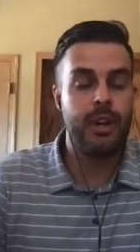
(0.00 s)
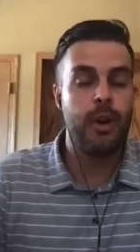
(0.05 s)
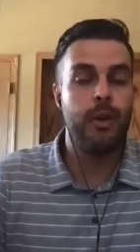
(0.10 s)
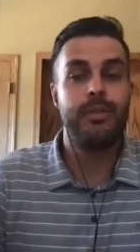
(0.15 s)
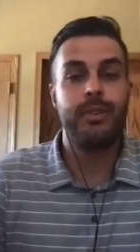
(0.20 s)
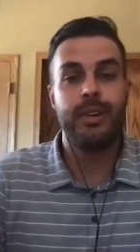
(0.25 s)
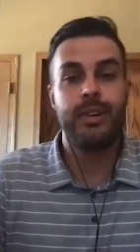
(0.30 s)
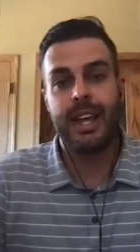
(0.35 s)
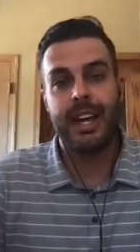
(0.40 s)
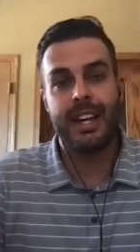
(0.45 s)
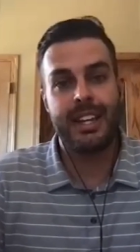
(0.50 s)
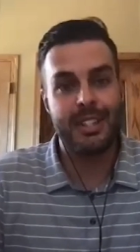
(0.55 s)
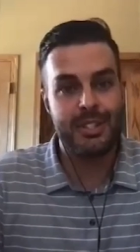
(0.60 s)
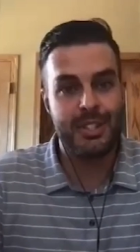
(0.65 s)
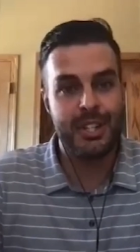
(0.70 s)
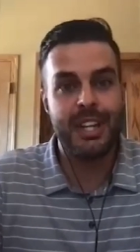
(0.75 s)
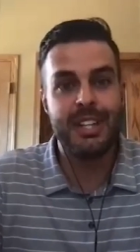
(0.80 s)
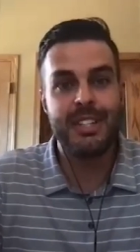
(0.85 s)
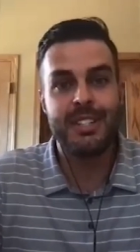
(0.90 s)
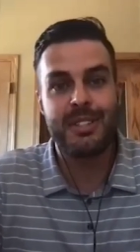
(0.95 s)
Hopefully, that can
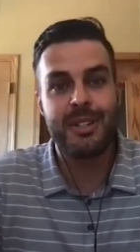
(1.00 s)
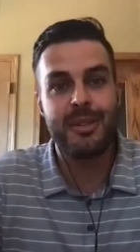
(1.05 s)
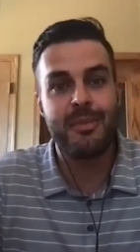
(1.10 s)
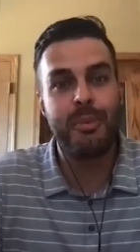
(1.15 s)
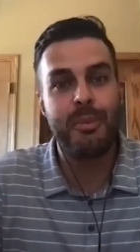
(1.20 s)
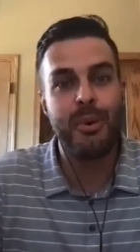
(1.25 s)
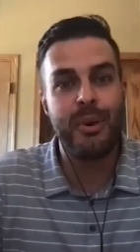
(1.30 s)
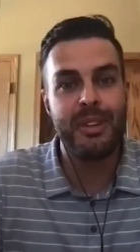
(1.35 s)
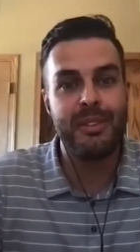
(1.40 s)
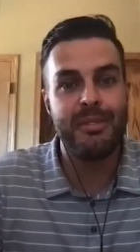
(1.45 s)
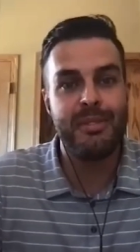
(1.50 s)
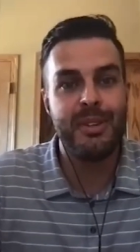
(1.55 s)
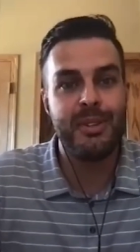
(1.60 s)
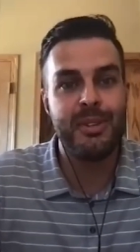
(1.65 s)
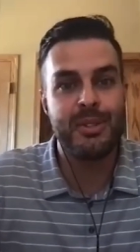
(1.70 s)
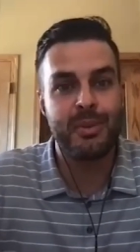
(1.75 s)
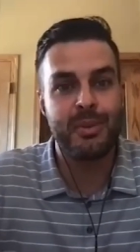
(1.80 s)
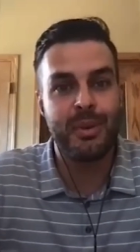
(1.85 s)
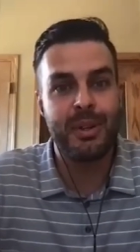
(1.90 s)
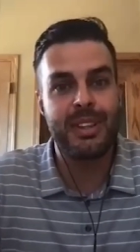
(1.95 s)
change at some point in the
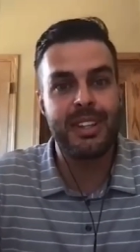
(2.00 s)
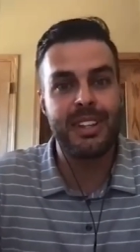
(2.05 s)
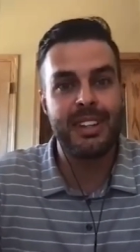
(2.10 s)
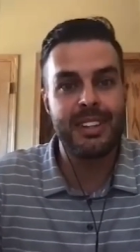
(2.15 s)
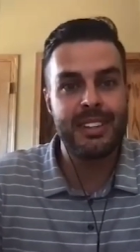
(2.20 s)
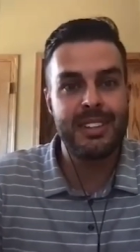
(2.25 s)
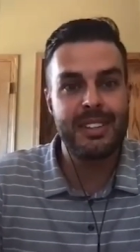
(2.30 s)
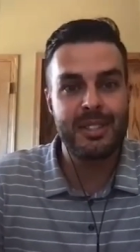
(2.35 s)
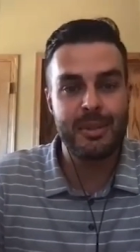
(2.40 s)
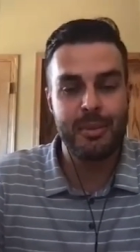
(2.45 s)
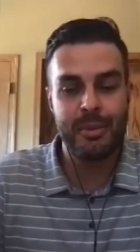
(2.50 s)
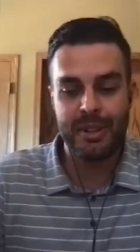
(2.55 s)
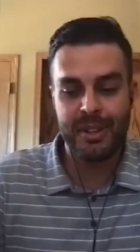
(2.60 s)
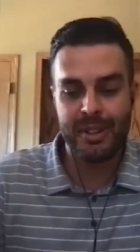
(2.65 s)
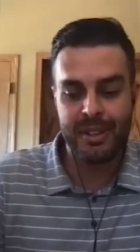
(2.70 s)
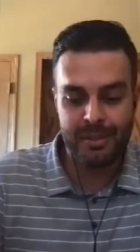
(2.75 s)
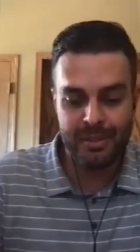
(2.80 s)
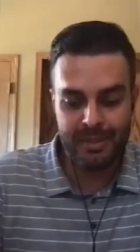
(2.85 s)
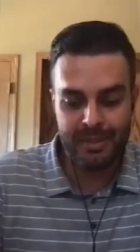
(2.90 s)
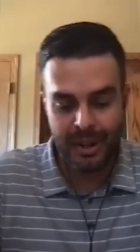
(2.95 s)
future with the some of
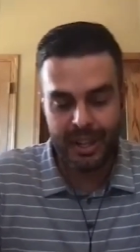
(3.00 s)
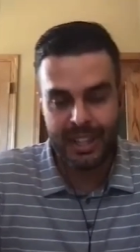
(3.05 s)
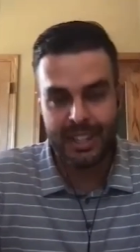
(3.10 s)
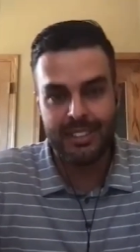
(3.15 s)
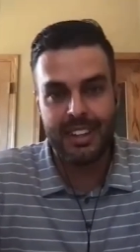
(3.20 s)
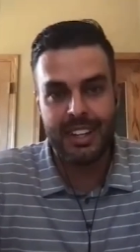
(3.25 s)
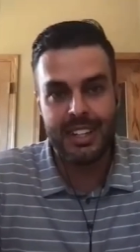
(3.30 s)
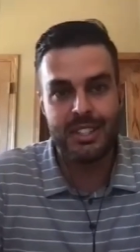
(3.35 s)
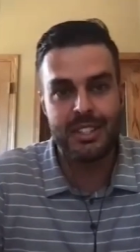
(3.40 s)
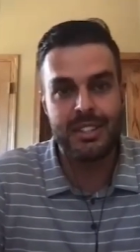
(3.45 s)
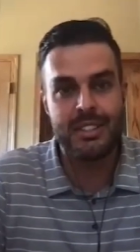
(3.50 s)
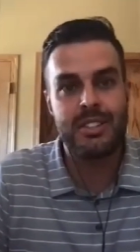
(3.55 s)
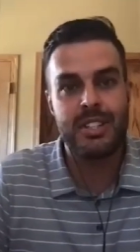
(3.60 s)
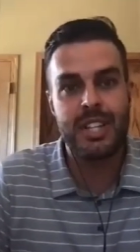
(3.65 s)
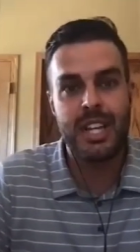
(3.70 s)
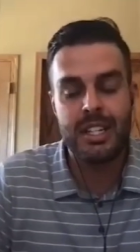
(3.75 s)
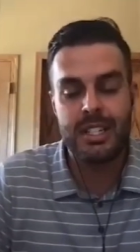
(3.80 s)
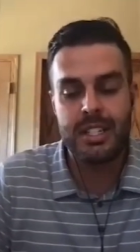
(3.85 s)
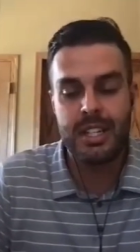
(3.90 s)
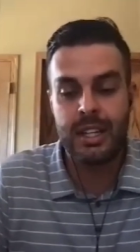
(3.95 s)
the regulations
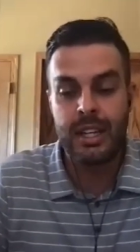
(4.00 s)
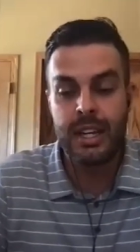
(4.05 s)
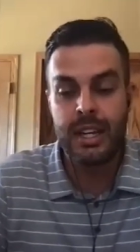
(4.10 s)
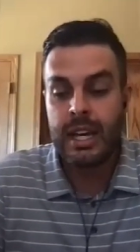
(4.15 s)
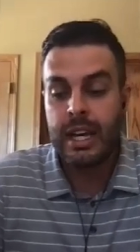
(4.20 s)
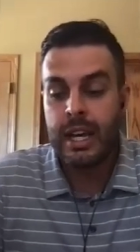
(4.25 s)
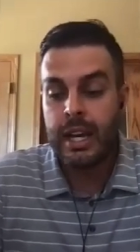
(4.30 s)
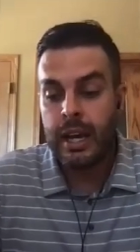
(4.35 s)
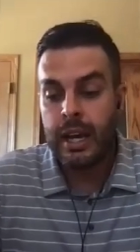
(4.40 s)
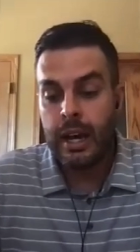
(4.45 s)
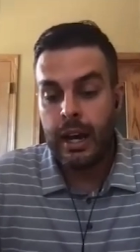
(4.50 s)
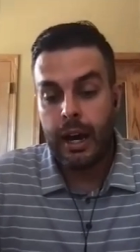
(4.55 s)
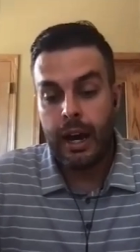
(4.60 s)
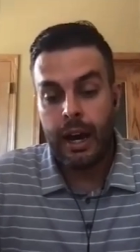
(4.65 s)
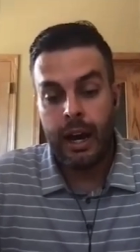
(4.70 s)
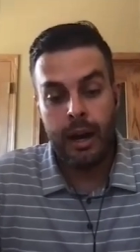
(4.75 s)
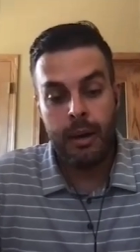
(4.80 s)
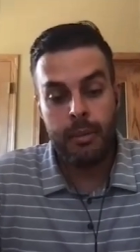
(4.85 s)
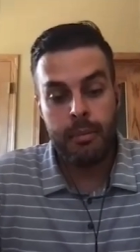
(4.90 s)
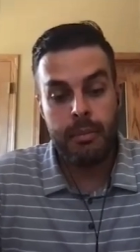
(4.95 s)
changing,
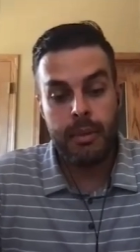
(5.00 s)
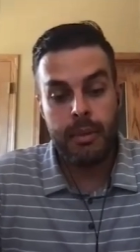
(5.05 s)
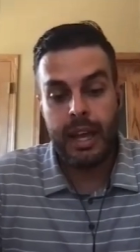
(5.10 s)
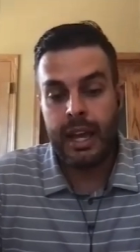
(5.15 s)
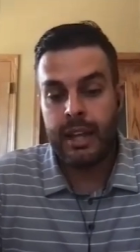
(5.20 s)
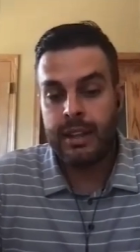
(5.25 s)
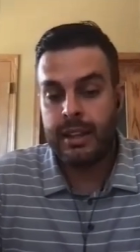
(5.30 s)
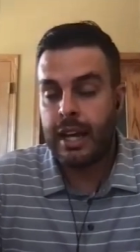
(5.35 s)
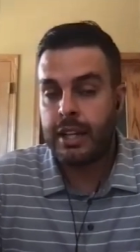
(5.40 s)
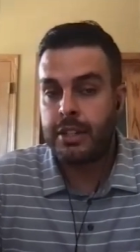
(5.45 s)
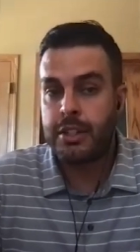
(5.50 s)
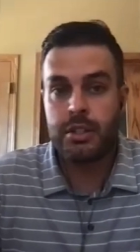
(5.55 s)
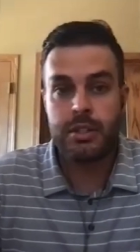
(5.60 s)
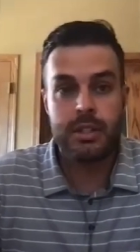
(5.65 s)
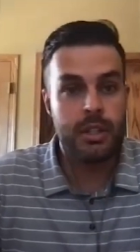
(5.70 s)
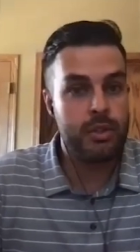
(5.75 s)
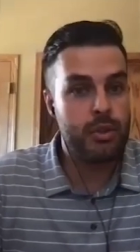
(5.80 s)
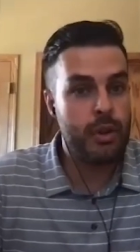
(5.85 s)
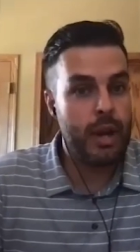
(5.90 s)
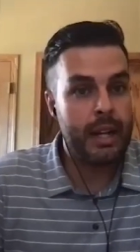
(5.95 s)
um, and that just
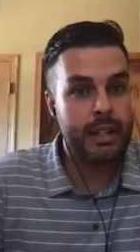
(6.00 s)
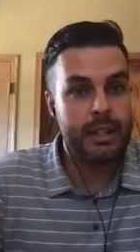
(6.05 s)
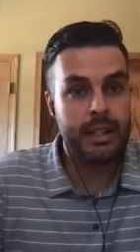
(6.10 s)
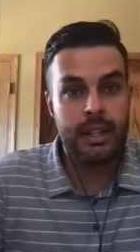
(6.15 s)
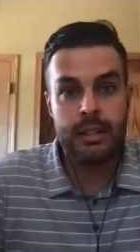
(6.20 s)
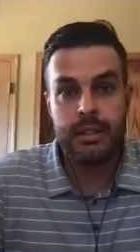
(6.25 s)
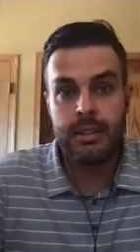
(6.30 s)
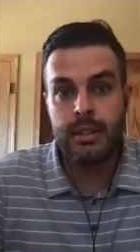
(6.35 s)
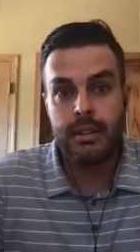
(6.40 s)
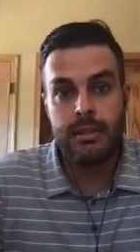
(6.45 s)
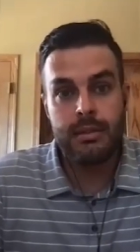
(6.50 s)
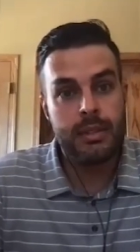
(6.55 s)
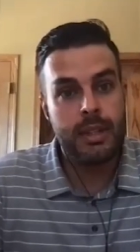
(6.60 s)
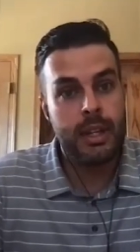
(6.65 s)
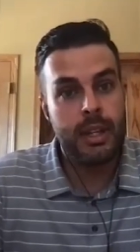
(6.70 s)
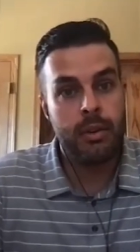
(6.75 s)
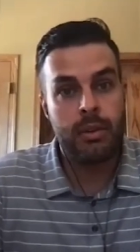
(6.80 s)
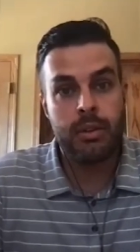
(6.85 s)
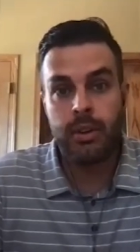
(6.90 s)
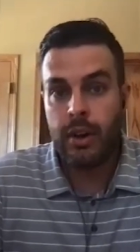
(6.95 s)
attracted you
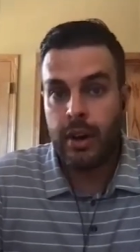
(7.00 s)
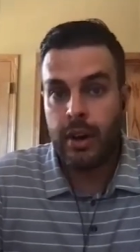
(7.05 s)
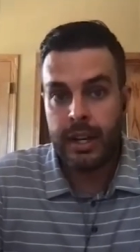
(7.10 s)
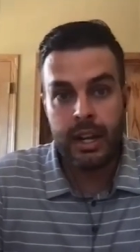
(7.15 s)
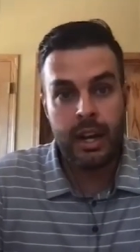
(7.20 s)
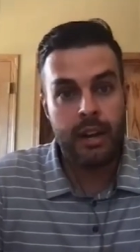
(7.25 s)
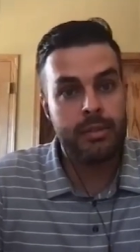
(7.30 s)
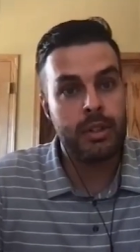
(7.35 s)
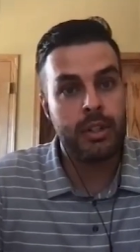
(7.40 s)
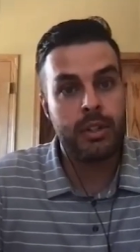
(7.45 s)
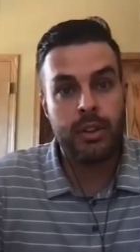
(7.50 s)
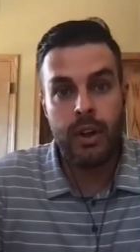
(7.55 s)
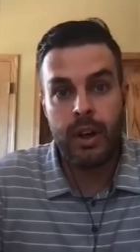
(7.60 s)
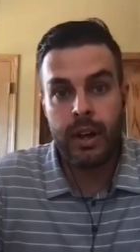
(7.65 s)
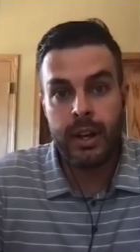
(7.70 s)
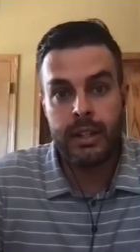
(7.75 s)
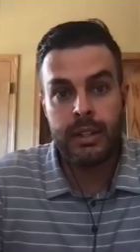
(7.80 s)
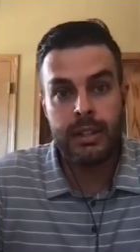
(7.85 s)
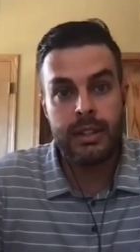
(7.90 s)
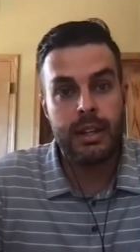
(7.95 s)
know client after
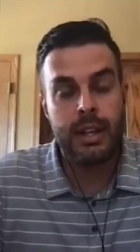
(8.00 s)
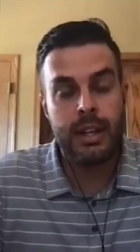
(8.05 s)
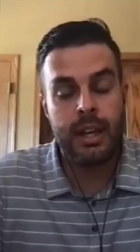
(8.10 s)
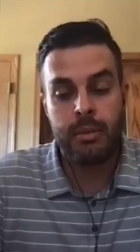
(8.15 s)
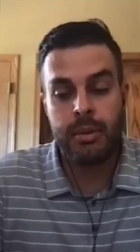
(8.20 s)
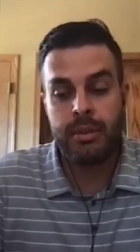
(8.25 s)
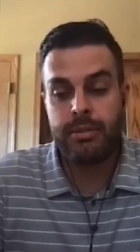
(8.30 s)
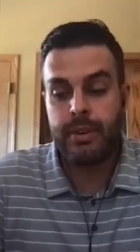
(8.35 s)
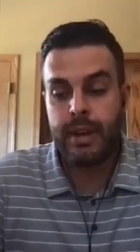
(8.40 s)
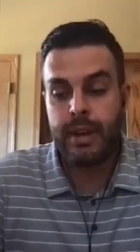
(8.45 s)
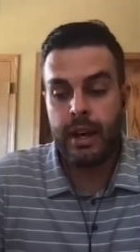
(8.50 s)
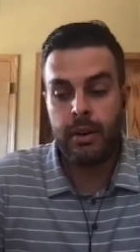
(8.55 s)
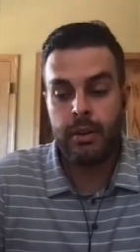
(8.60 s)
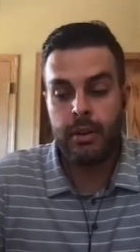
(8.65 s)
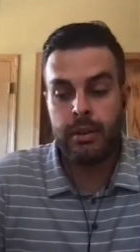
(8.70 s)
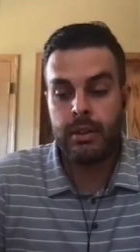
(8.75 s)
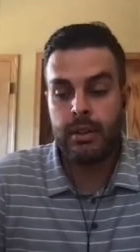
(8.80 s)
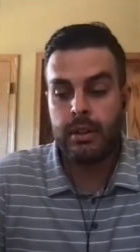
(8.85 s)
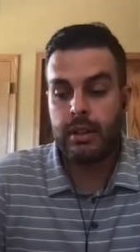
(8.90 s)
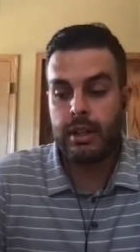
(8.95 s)
client, and we found